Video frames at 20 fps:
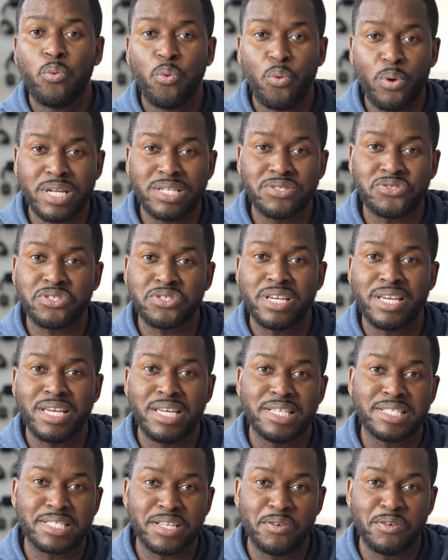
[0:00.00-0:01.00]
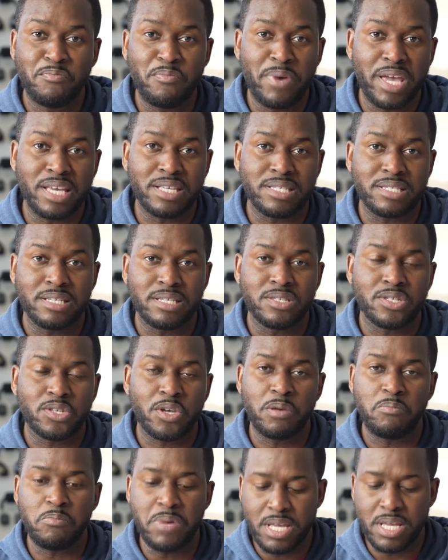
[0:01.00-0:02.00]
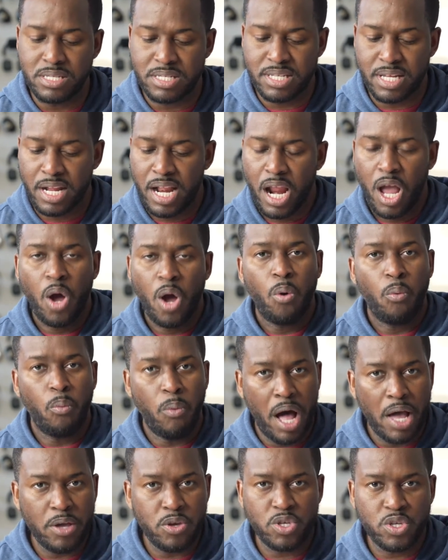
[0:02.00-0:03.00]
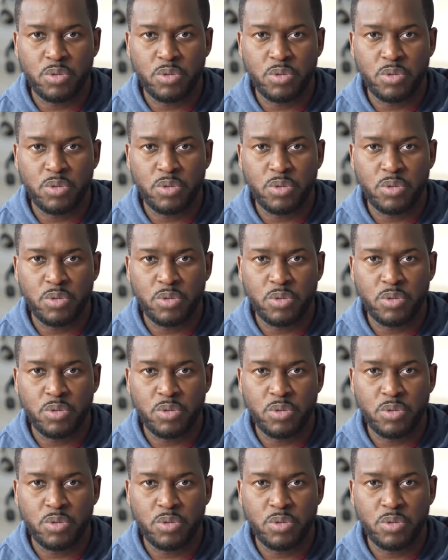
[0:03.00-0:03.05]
which is amazing. So it means that while you're